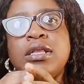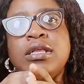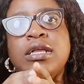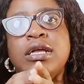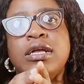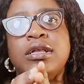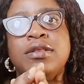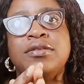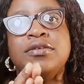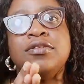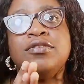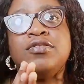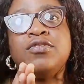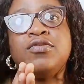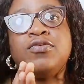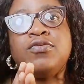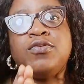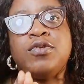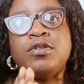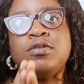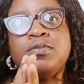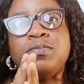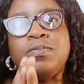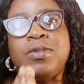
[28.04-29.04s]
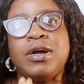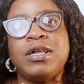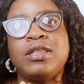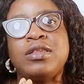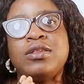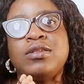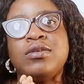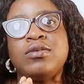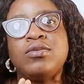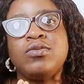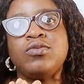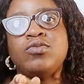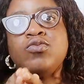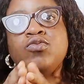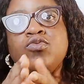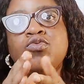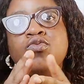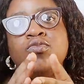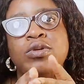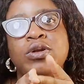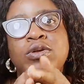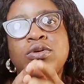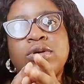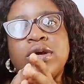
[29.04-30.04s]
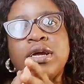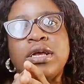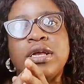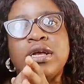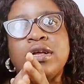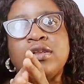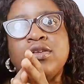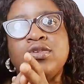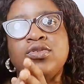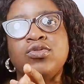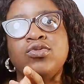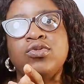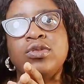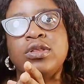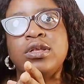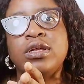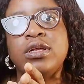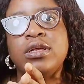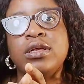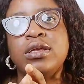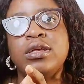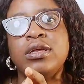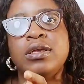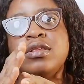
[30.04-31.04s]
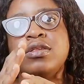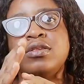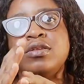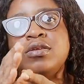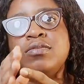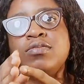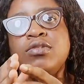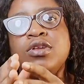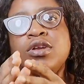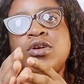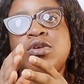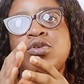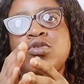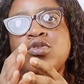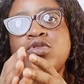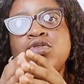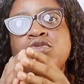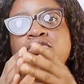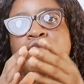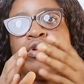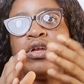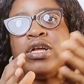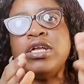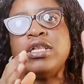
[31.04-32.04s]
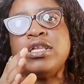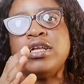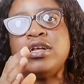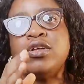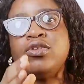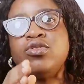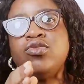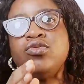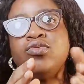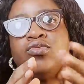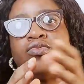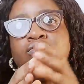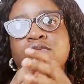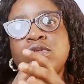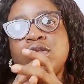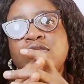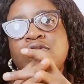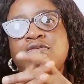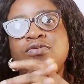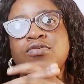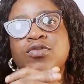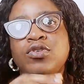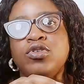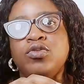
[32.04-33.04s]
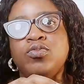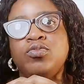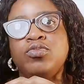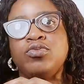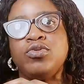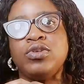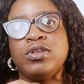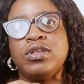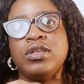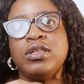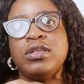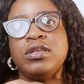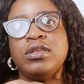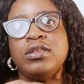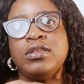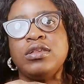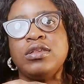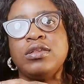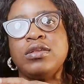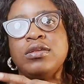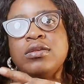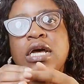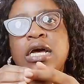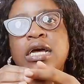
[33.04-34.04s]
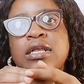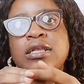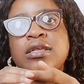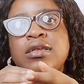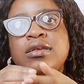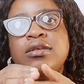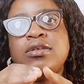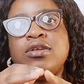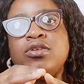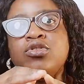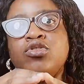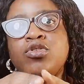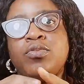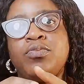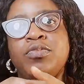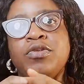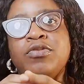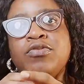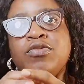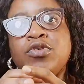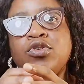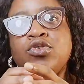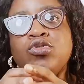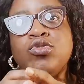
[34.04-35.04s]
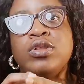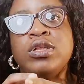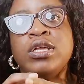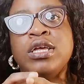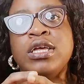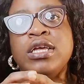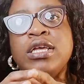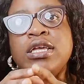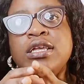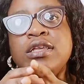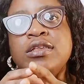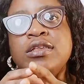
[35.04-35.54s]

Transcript: Then this fourth part we'll be looking at today is something closely related to divorce proceedings. And the topic for today